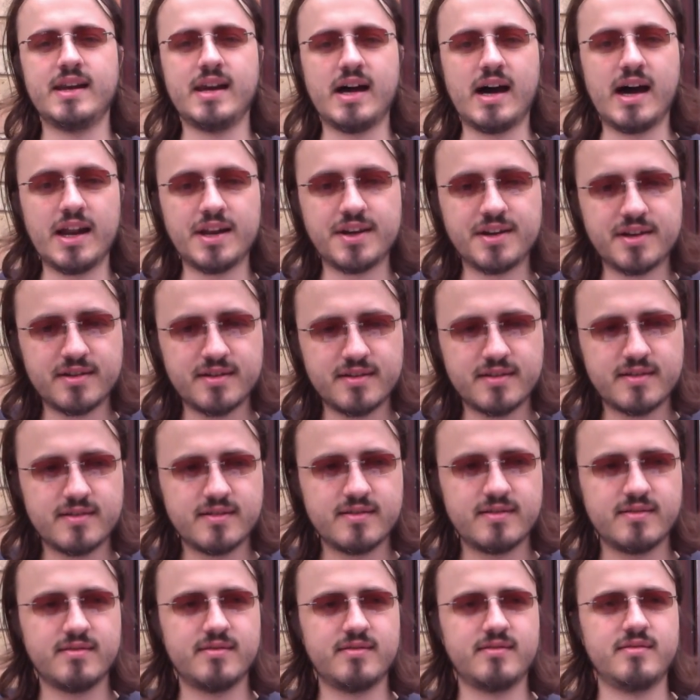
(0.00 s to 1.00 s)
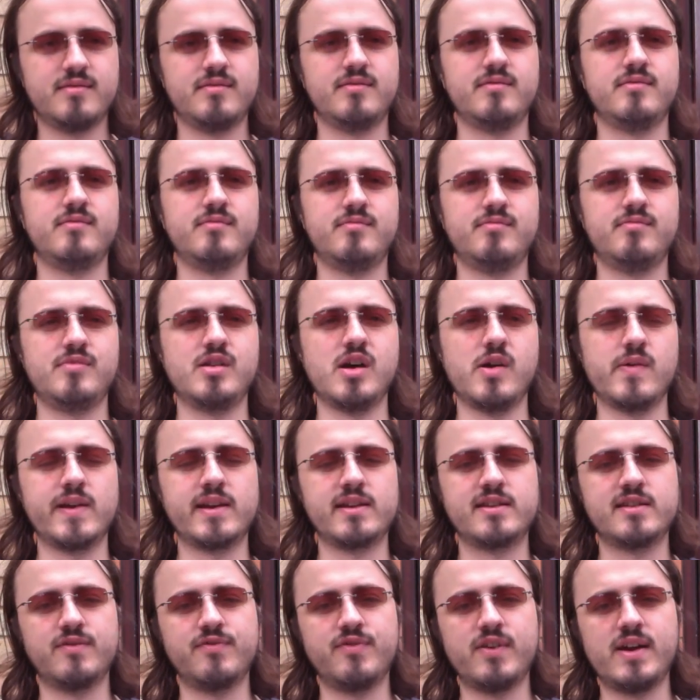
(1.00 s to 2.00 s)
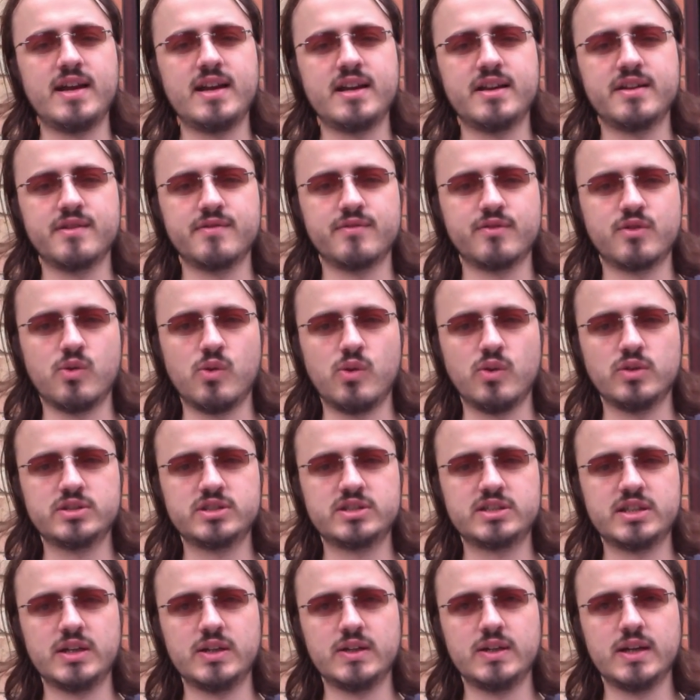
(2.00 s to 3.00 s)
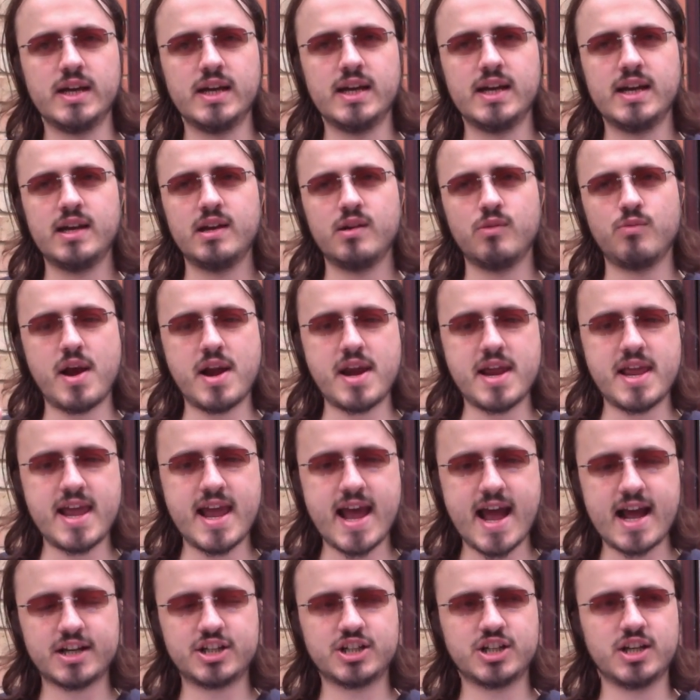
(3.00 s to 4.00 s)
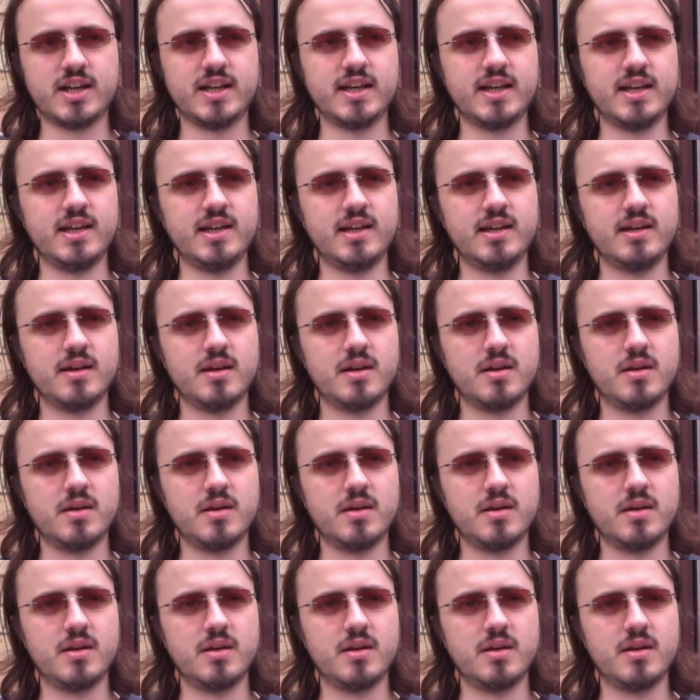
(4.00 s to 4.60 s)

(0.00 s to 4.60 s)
Unknowing to Phelan, of course, so when he actually